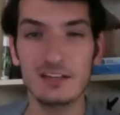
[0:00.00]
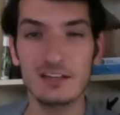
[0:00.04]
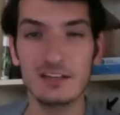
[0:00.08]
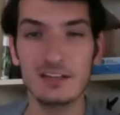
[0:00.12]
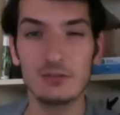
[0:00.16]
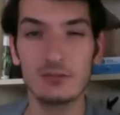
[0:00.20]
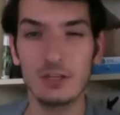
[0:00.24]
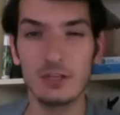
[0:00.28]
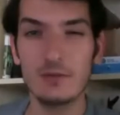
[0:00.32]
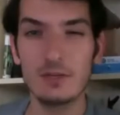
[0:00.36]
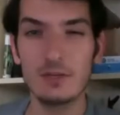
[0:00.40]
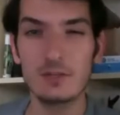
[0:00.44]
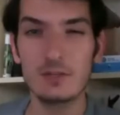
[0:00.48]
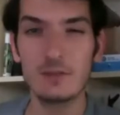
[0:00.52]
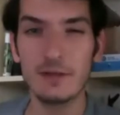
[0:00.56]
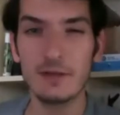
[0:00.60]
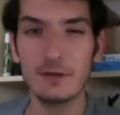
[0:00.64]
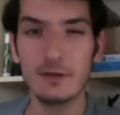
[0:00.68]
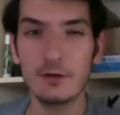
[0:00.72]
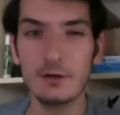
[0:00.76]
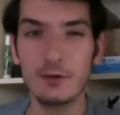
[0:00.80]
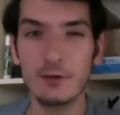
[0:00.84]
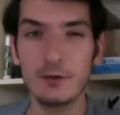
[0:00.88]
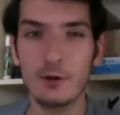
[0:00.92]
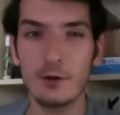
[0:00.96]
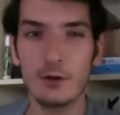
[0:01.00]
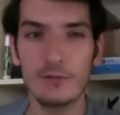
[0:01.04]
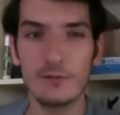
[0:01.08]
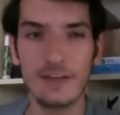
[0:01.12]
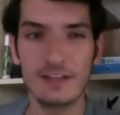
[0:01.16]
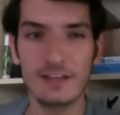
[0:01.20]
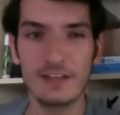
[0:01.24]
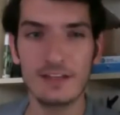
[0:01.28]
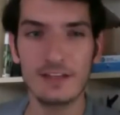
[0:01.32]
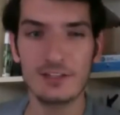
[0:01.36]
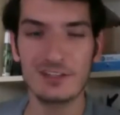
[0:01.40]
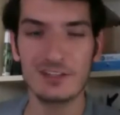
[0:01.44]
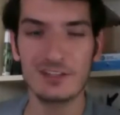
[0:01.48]
a cool image, but you don't know if
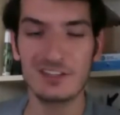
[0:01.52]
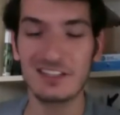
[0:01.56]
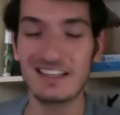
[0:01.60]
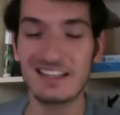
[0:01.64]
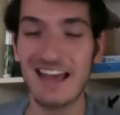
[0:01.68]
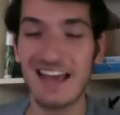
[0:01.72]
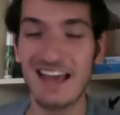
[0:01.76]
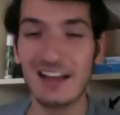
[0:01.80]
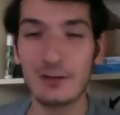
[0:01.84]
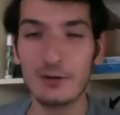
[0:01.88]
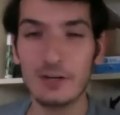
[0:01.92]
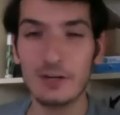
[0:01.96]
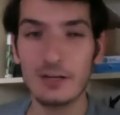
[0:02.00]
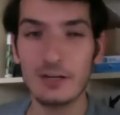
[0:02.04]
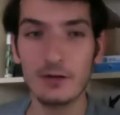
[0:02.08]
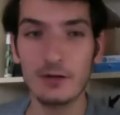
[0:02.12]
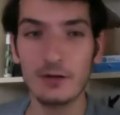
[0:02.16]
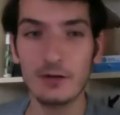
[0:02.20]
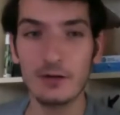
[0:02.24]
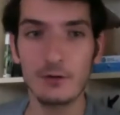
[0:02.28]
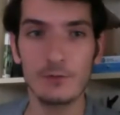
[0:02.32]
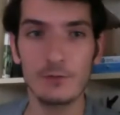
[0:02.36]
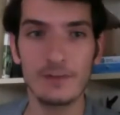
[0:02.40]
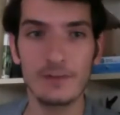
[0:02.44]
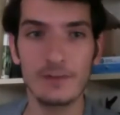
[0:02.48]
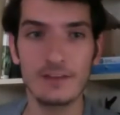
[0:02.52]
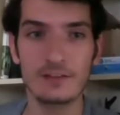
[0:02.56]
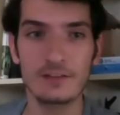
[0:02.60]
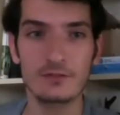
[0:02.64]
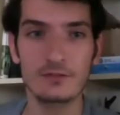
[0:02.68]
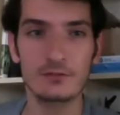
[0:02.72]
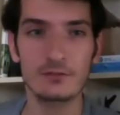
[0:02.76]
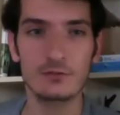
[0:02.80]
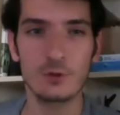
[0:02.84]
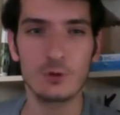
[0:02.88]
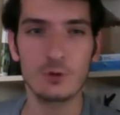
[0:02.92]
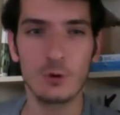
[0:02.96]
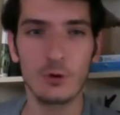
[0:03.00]
that's just a gallery, you don't know if that's a
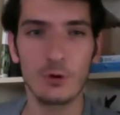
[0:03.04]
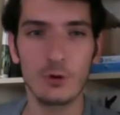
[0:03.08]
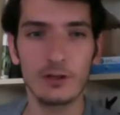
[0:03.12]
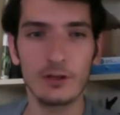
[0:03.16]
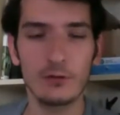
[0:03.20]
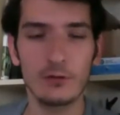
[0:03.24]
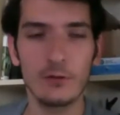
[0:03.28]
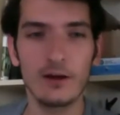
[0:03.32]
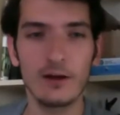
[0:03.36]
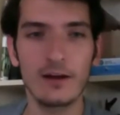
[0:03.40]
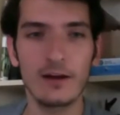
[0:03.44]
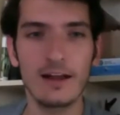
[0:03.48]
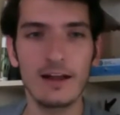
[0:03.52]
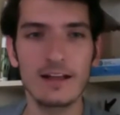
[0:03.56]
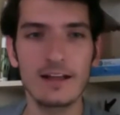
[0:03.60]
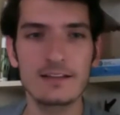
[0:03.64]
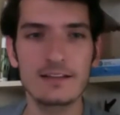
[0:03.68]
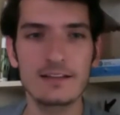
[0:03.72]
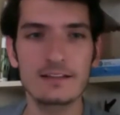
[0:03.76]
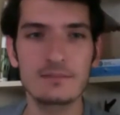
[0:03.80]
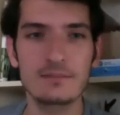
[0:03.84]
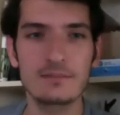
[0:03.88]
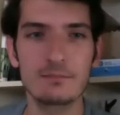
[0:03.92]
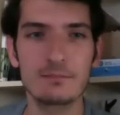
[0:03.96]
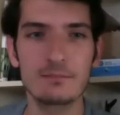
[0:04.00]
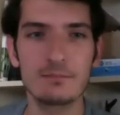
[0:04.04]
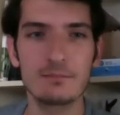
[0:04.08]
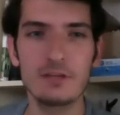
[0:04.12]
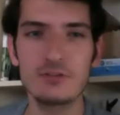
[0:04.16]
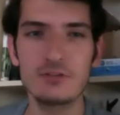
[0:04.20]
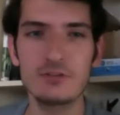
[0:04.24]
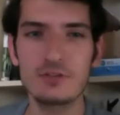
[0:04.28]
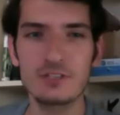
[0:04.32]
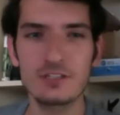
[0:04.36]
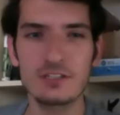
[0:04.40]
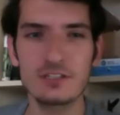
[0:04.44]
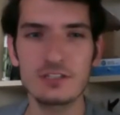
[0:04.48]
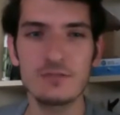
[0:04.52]
tutorial, whereas
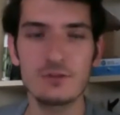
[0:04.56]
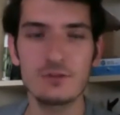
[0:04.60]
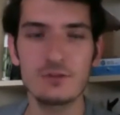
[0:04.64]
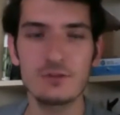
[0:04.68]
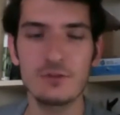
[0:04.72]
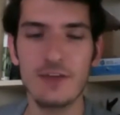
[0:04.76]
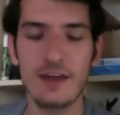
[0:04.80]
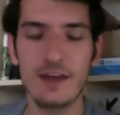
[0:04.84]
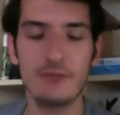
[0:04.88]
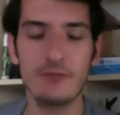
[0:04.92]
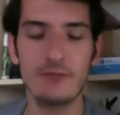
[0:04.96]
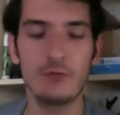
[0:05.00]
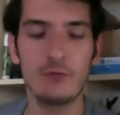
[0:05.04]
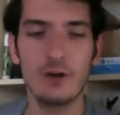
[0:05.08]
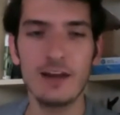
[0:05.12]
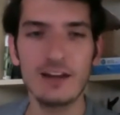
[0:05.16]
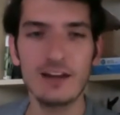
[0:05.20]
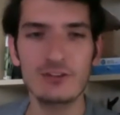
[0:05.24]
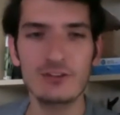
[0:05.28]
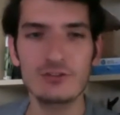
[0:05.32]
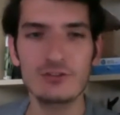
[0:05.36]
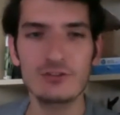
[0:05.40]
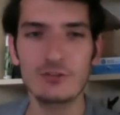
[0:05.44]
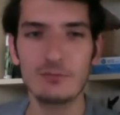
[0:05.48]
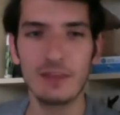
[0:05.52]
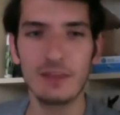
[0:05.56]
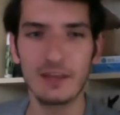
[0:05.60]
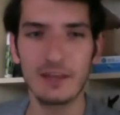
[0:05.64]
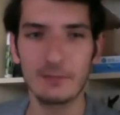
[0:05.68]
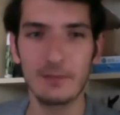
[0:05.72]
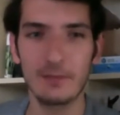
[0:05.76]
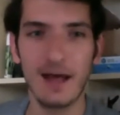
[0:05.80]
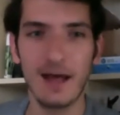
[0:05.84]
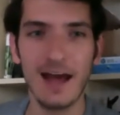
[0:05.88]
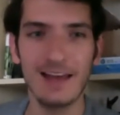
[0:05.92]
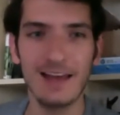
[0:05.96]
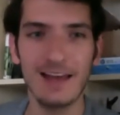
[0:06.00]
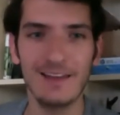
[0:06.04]
Pinterest just gives you that one extra like
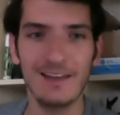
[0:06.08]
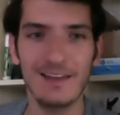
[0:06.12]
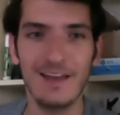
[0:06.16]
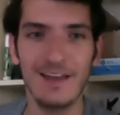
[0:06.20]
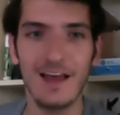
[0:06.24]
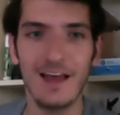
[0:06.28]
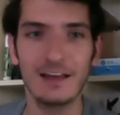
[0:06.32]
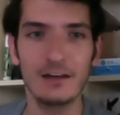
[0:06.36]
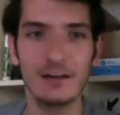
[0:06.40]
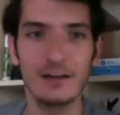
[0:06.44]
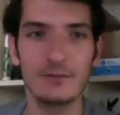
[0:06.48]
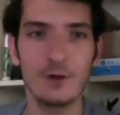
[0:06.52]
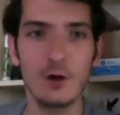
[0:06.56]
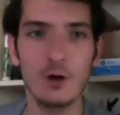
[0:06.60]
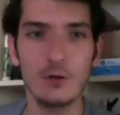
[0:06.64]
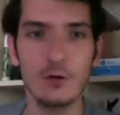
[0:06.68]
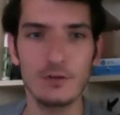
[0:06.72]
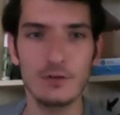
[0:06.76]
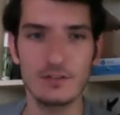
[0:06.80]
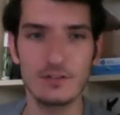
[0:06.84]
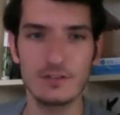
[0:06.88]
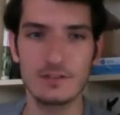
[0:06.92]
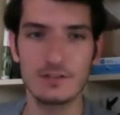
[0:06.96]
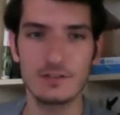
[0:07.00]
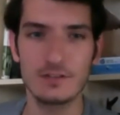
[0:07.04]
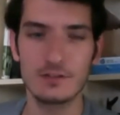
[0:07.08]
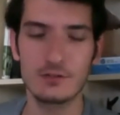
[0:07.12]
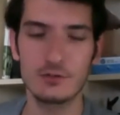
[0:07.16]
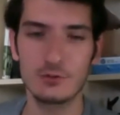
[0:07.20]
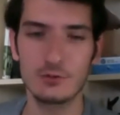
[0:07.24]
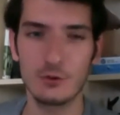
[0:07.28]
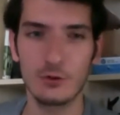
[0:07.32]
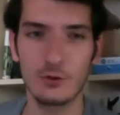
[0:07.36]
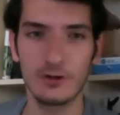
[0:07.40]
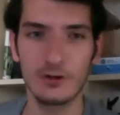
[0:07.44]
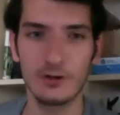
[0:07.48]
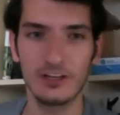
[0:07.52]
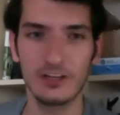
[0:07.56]
byline of, oh, this is a
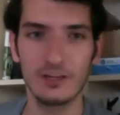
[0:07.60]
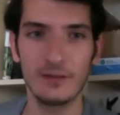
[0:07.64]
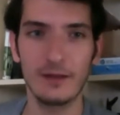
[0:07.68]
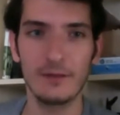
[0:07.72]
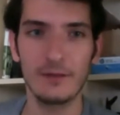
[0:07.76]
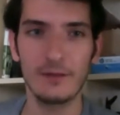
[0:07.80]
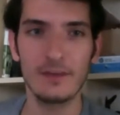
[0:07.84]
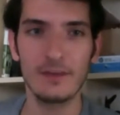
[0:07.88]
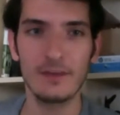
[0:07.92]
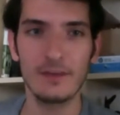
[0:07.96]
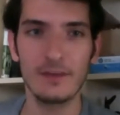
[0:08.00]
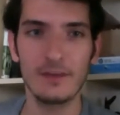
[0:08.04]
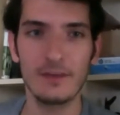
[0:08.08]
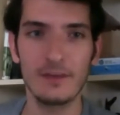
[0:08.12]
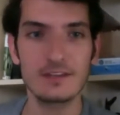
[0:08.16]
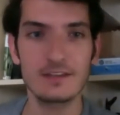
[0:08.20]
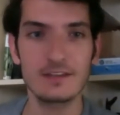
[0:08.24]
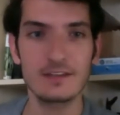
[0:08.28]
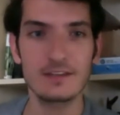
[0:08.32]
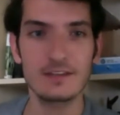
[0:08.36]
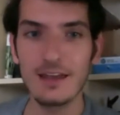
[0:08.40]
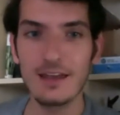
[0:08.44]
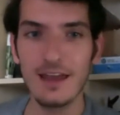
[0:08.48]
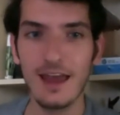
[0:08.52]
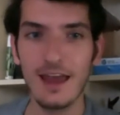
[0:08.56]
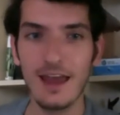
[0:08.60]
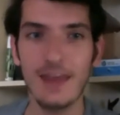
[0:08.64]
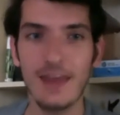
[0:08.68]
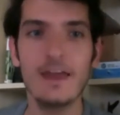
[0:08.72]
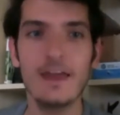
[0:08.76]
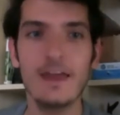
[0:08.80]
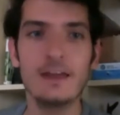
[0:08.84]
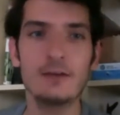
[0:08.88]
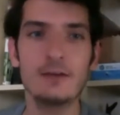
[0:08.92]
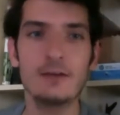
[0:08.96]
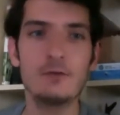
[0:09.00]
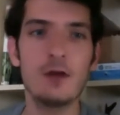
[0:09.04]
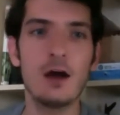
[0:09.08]
tutorial about this, and then
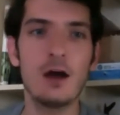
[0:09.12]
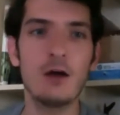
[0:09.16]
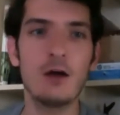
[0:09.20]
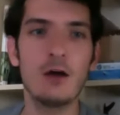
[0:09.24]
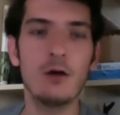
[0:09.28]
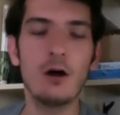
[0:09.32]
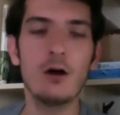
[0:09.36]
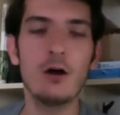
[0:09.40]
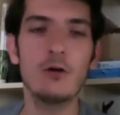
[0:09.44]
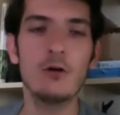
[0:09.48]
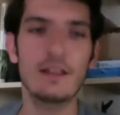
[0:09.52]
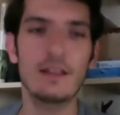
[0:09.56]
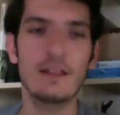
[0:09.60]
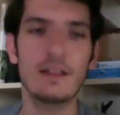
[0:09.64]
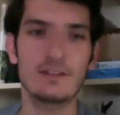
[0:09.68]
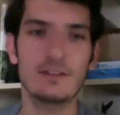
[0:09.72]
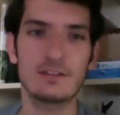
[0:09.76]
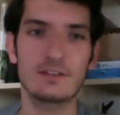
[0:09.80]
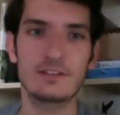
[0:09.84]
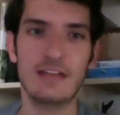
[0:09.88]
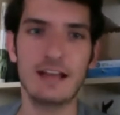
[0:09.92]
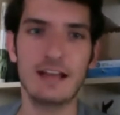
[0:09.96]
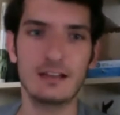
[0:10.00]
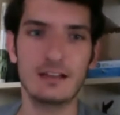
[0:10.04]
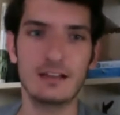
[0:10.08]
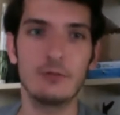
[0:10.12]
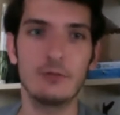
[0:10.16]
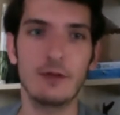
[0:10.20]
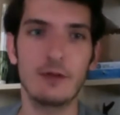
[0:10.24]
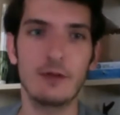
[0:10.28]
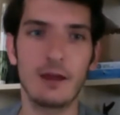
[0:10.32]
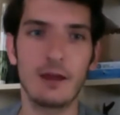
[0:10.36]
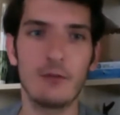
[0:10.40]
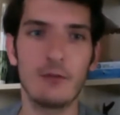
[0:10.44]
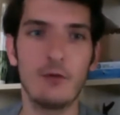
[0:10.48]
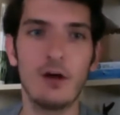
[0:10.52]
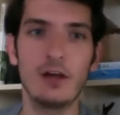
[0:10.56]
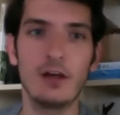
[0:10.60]
you know, oh, that's exactly what I
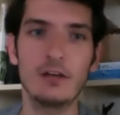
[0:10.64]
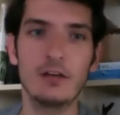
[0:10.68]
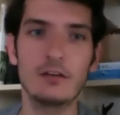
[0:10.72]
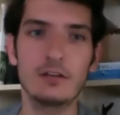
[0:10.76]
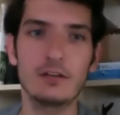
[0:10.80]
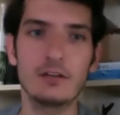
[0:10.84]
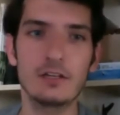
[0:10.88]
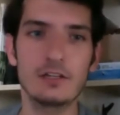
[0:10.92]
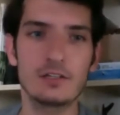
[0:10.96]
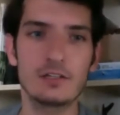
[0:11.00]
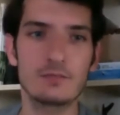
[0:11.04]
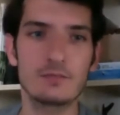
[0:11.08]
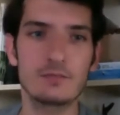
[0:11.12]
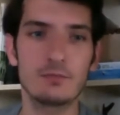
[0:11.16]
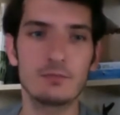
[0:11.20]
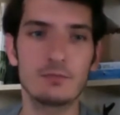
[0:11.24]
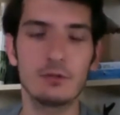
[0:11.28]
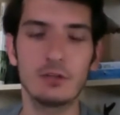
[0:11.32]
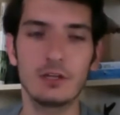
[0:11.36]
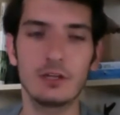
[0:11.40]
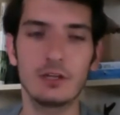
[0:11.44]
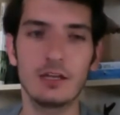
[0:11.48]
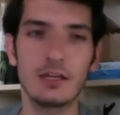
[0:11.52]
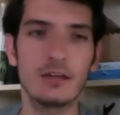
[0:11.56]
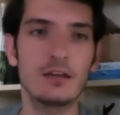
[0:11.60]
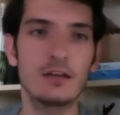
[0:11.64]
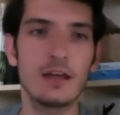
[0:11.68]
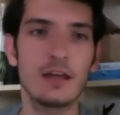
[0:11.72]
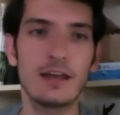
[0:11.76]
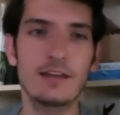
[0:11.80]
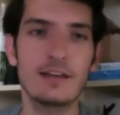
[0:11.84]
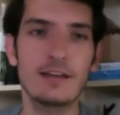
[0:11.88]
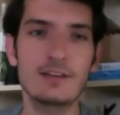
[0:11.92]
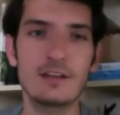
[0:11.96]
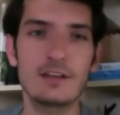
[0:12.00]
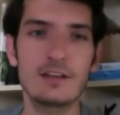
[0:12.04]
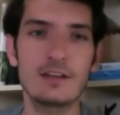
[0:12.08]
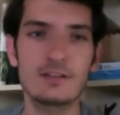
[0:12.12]
want. You can just pull it in. And
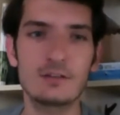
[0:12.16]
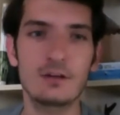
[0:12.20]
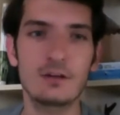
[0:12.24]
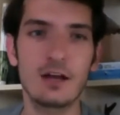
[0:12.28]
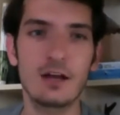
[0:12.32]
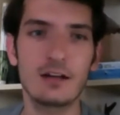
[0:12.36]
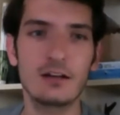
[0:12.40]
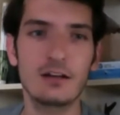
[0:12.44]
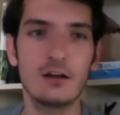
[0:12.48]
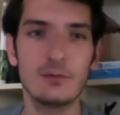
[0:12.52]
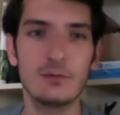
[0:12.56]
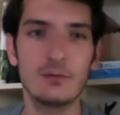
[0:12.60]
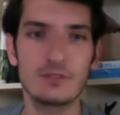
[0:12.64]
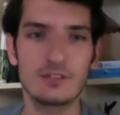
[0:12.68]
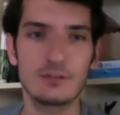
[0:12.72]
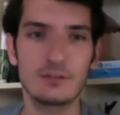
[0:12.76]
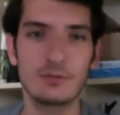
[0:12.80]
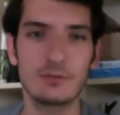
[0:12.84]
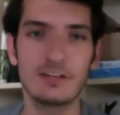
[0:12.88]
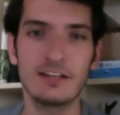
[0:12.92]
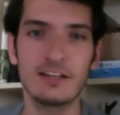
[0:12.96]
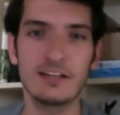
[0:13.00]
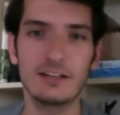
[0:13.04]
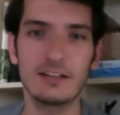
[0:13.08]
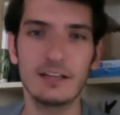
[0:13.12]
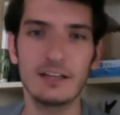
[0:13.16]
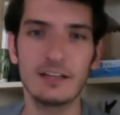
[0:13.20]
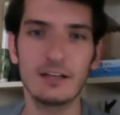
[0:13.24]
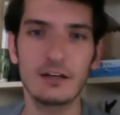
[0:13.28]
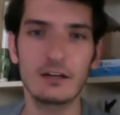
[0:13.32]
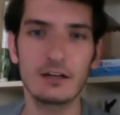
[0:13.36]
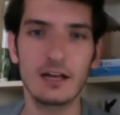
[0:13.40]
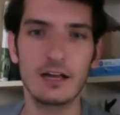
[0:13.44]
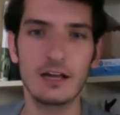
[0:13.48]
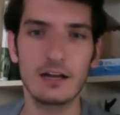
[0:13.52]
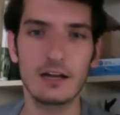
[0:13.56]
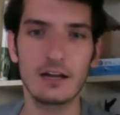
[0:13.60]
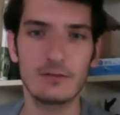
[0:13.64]
it's also got almost a read it later
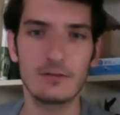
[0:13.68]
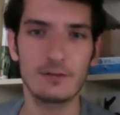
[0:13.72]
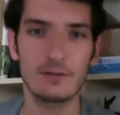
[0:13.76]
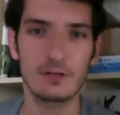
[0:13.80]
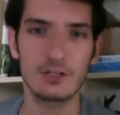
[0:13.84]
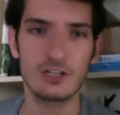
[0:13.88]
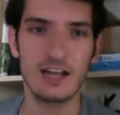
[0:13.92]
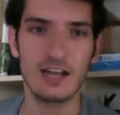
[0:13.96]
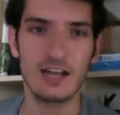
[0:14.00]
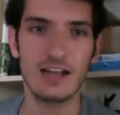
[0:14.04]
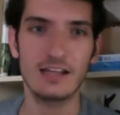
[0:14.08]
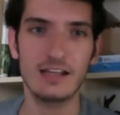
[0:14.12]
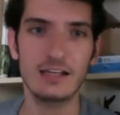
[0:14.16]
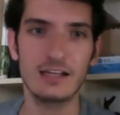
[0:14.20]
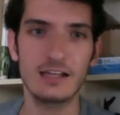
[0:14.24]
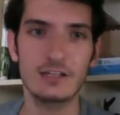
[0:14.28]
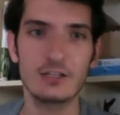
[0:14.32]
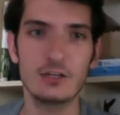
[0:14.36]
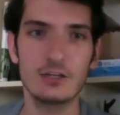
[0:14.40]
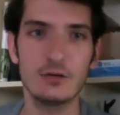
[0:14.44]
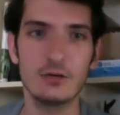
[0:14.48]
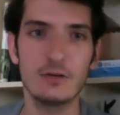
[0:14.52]
kind of functionality too,